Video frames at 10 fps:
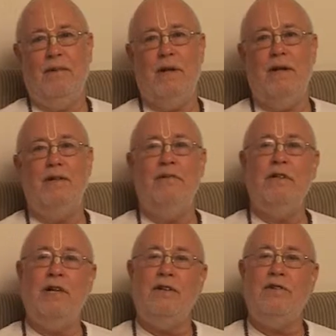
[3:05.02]
And because of
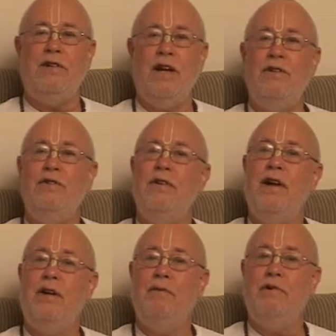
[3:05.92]
this agitation,
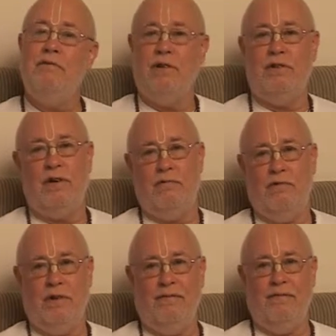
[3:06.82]
then we feel
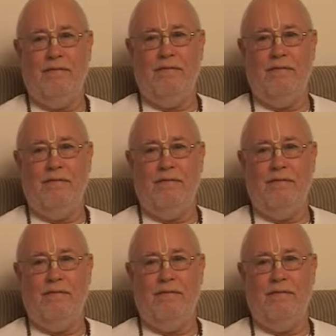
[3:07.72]
suffering,